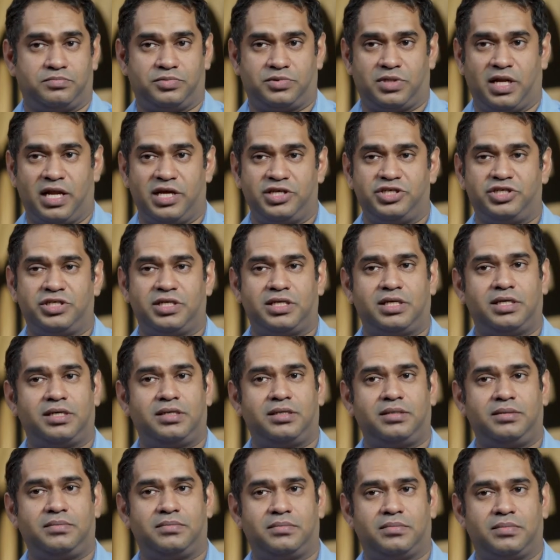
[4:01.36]

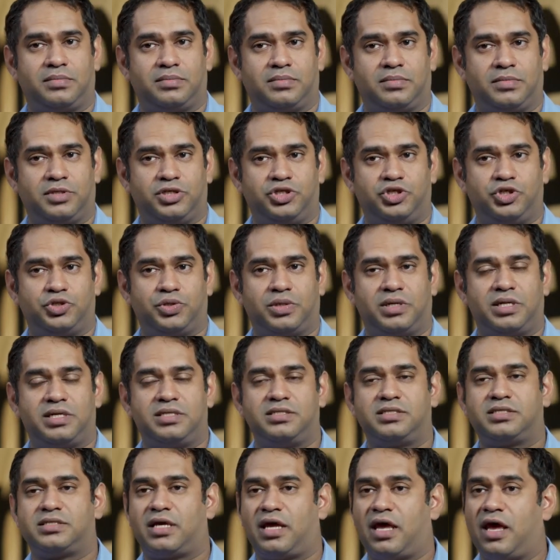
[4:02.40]
leisure,
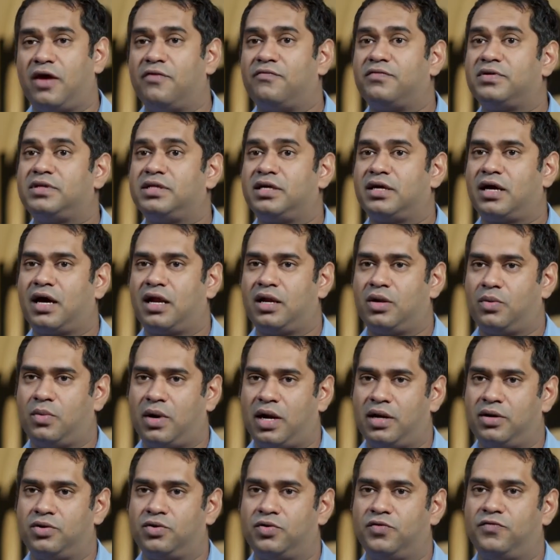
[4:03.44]
insurance, everything under
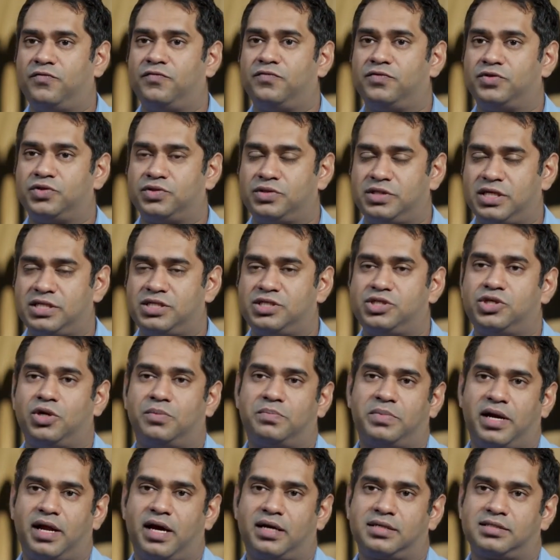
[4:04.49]
one roof to test your
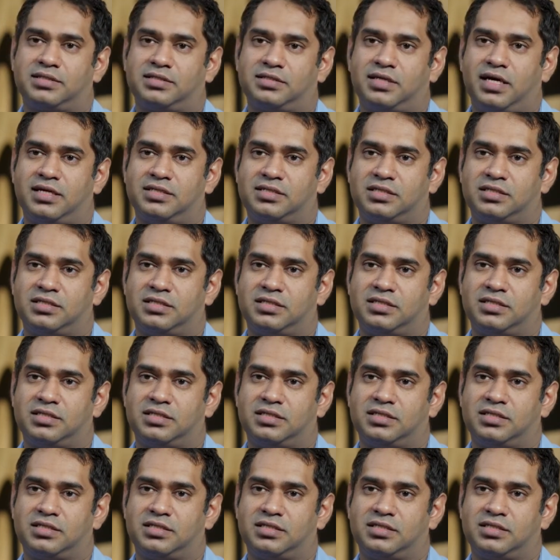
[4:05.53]
products and